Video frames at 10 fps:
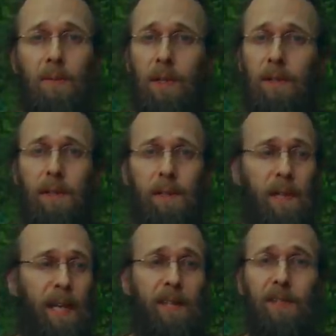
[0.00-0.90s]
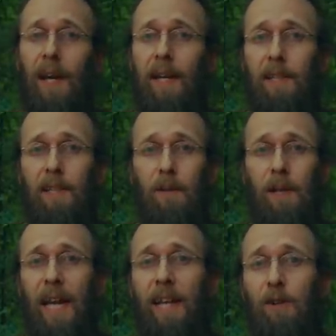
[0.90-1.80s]
whether it's anxiety or
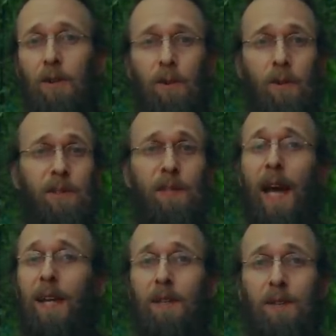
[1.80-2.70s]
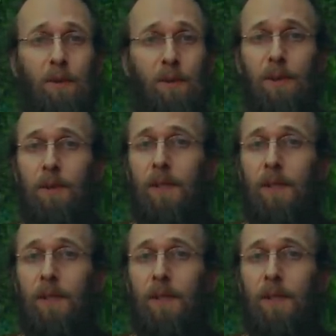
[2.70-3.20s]
anger or sadness or